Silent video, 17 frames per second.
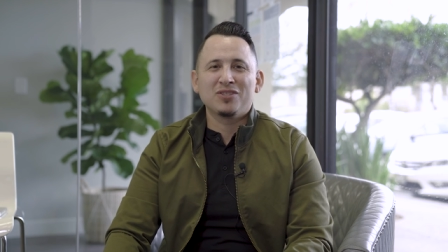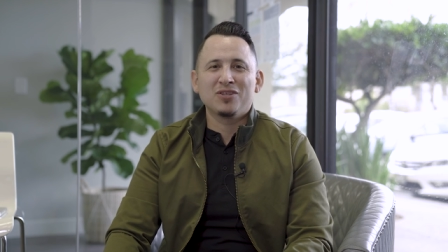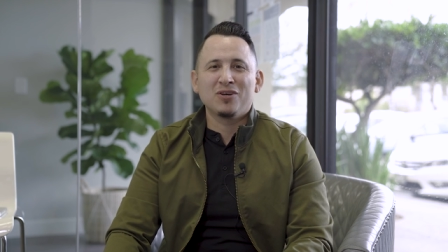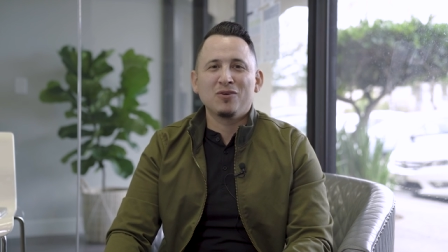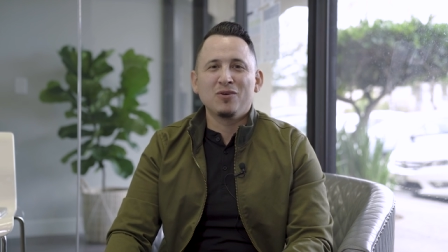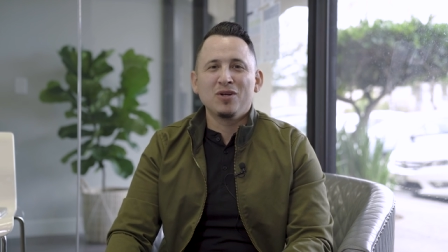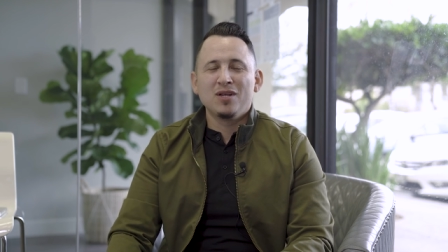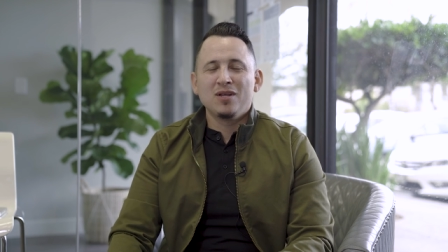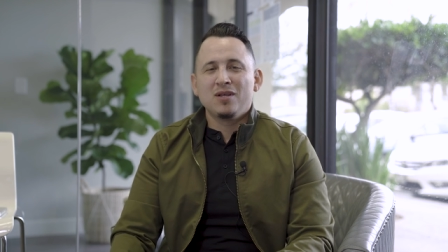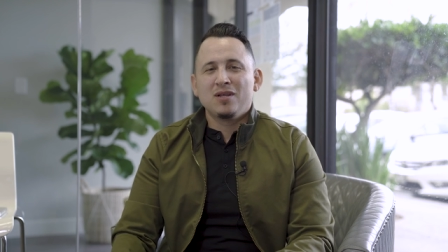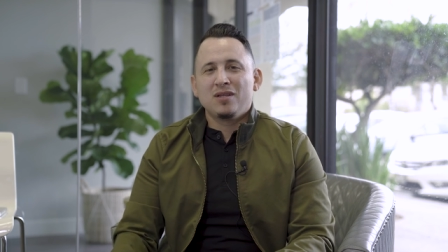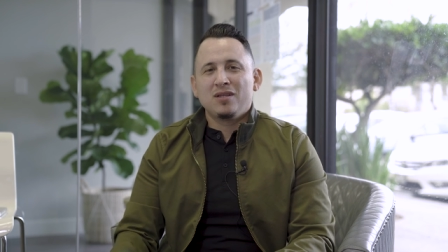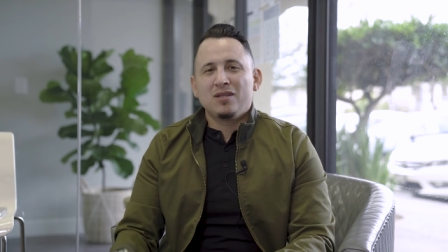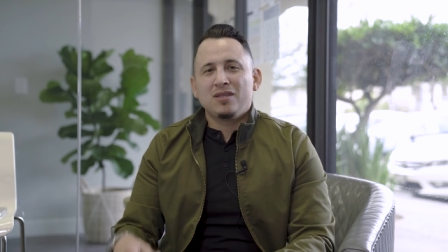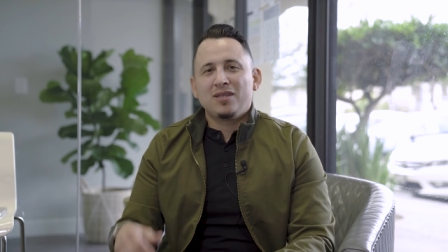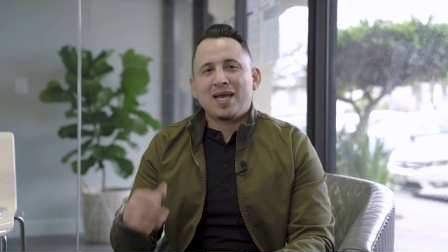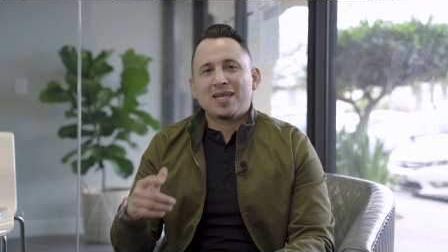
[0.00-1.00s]
So
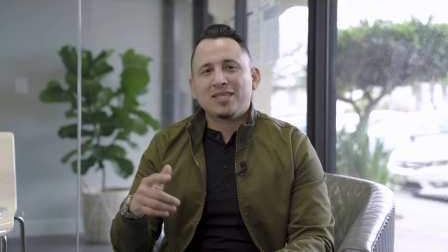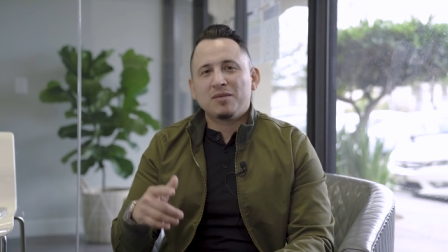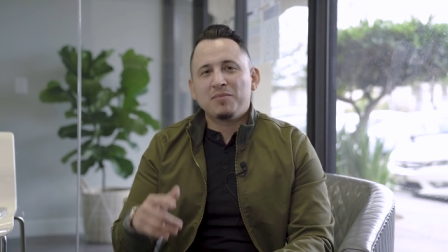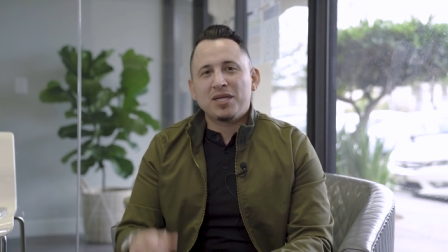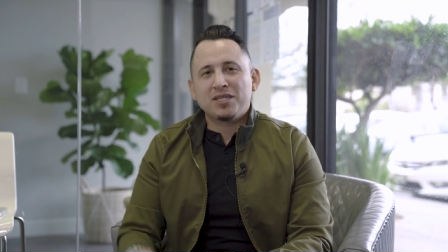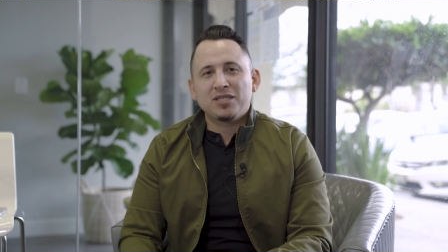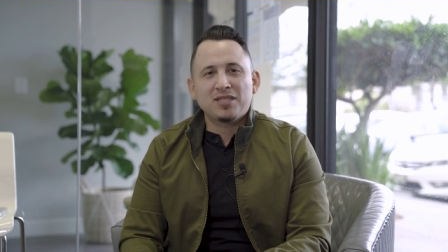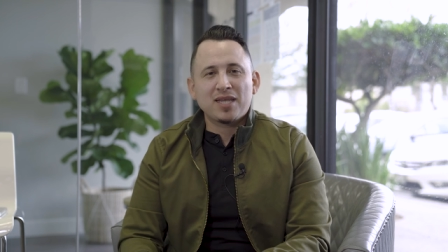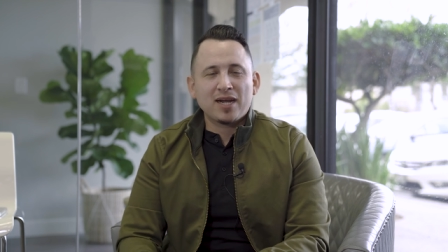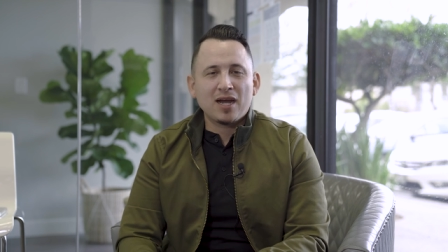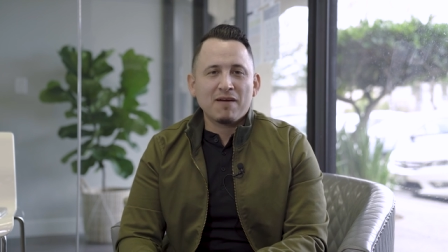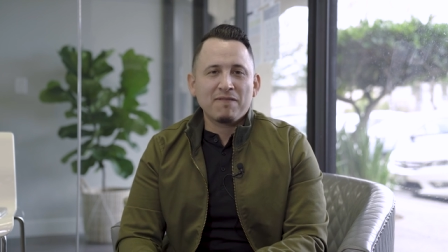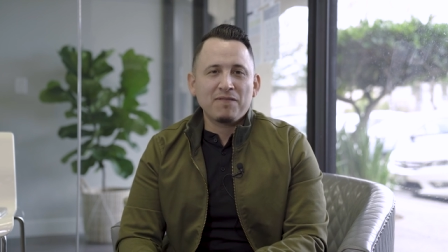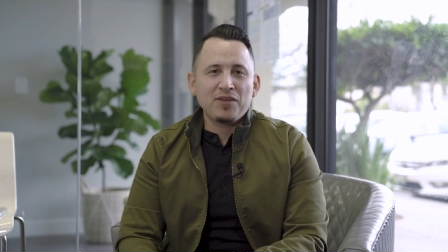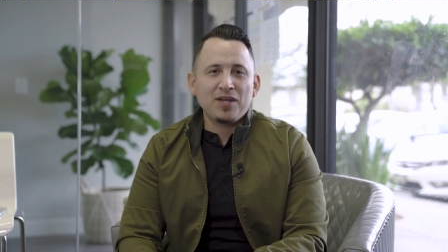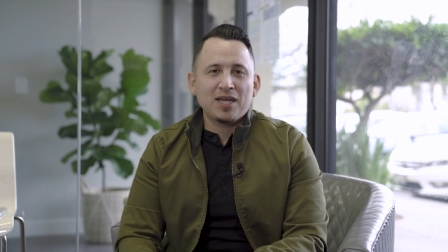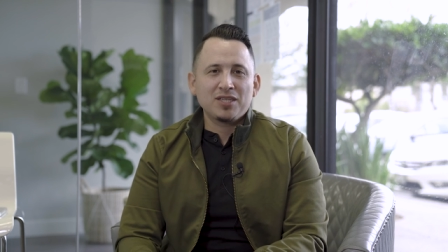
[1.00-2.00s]
that's the message I
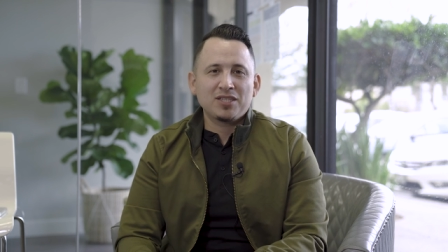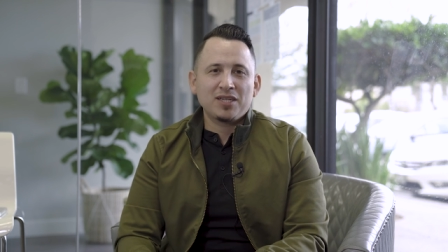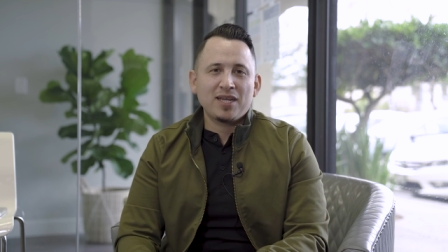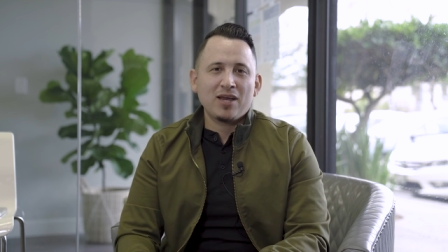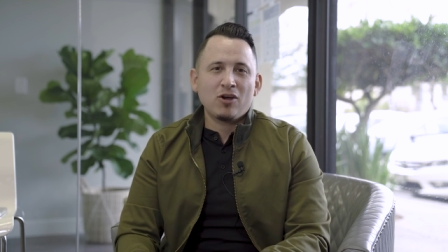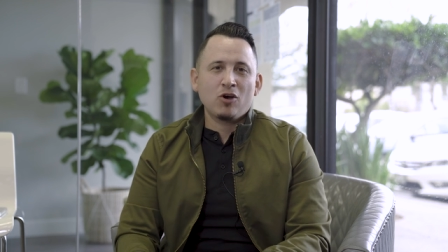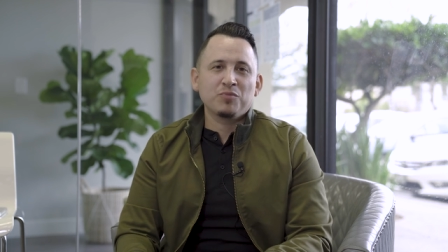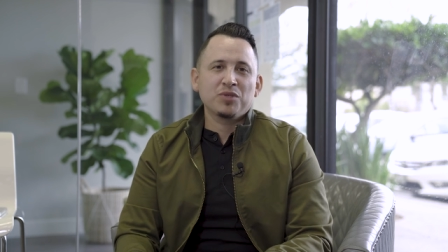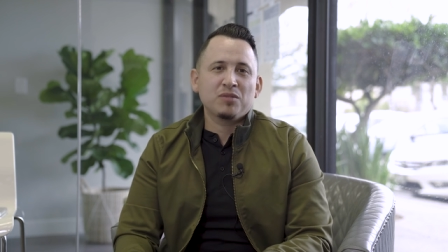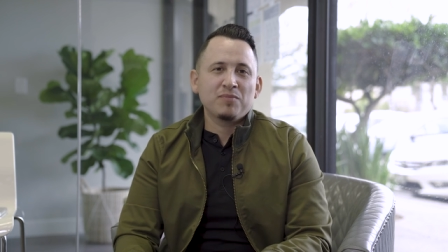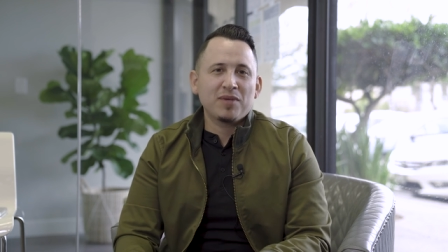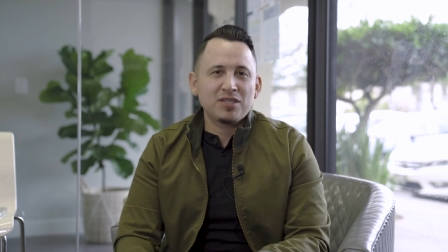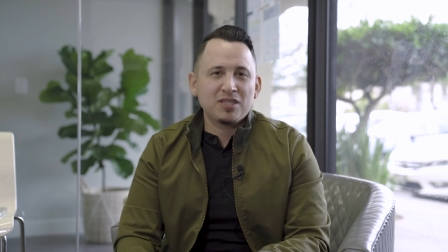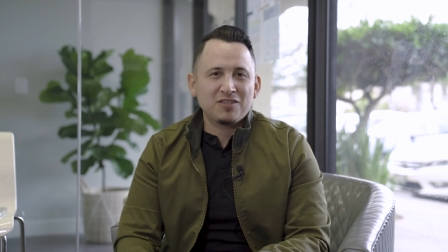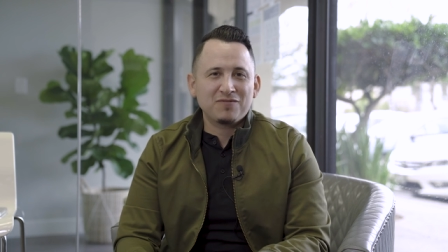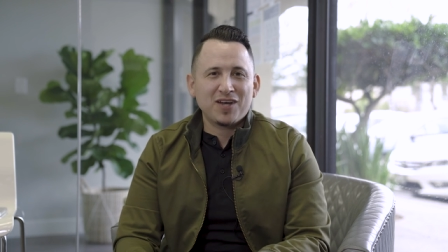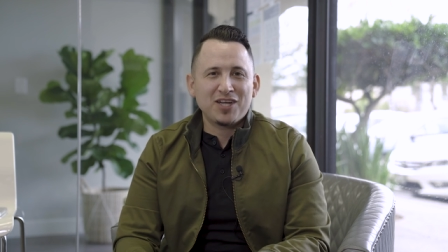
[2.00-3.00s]
got for you guys today. I hope this
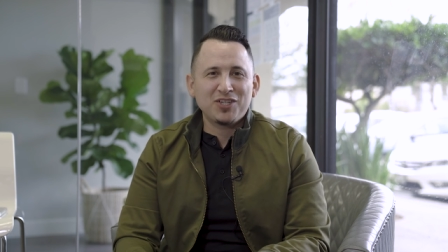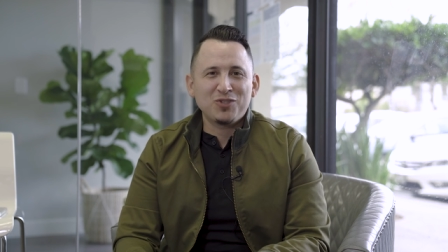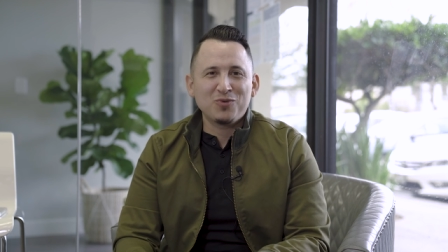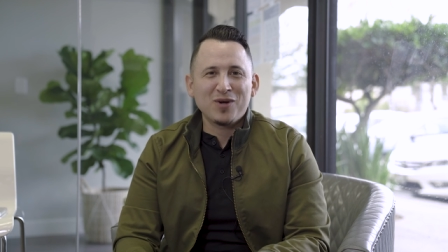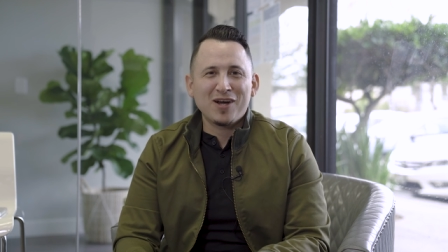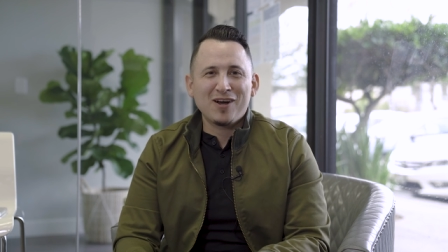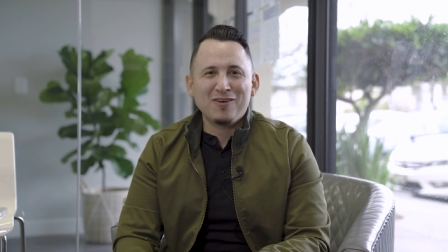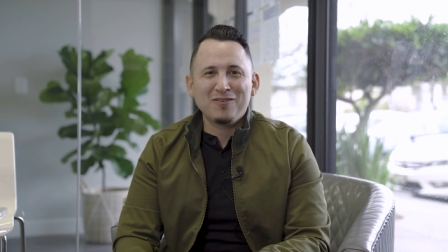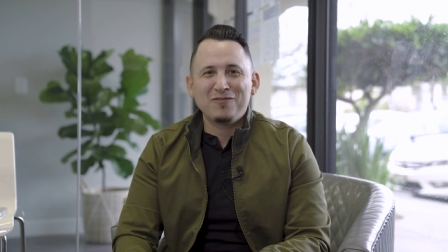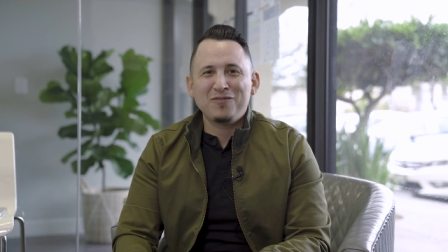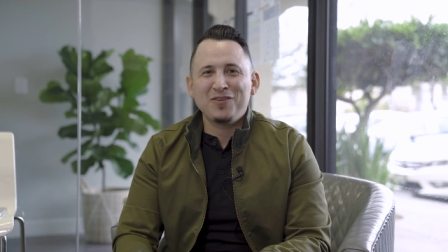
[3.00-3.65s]
message finds you well.